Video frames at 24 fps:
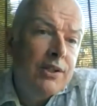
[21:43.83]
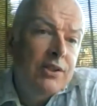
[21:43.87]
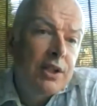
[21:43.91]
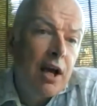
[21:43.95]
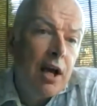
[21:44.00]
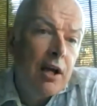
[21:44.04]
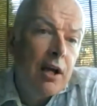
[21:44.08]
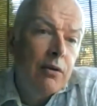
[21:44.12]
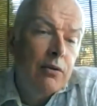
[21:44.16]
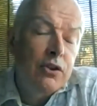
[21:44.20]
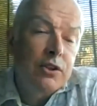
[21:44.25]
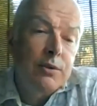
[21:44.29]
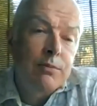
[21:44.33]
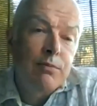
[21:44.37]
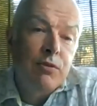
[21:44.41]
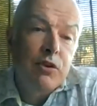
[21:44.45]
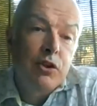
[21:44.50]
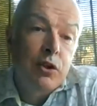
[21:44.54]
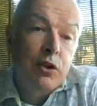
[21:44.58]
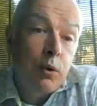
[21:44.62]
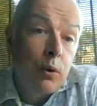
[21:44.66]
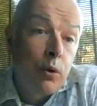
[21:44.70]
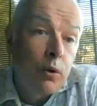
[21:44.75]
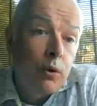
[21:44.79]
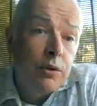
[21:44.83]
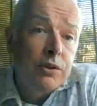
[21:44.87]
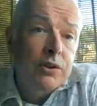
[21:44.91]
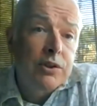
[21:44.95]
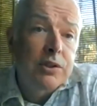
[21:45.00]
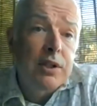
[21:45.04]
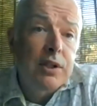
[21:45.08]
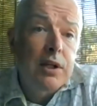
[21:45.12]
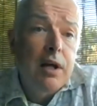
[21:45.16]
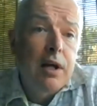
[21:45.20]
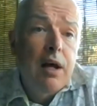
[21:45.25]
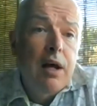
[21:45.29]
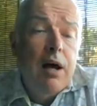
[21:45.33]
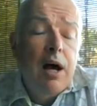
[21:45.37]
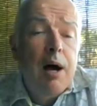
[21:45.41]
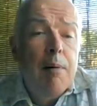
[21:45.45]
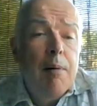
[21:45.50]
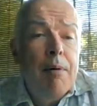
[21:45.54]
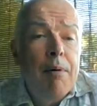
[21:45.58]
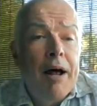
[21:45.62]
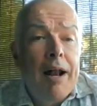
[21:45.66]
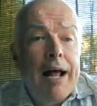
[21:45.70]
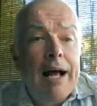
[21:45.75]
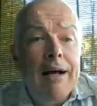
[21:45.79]
side or some thoughts
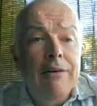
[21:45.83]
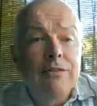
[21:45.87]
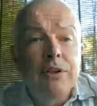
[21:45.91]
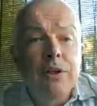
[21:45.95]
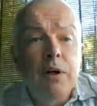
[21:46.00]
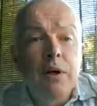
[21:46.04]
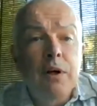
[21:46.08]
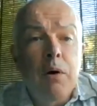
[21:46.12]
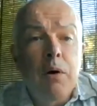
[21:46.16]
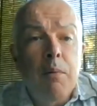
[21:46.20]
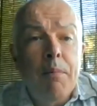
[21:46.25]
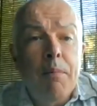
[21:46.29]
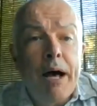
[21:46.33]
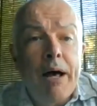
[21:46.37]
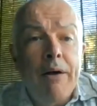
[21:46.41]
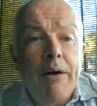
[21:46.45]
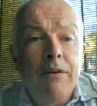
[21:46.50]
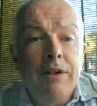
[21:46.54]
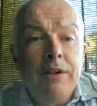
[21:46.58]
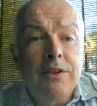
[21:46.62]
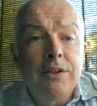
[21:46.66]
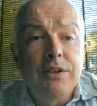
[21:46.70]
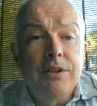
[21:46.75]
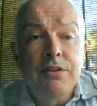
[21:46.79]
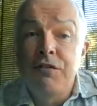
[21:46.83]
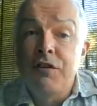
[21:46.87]
about how to go about this.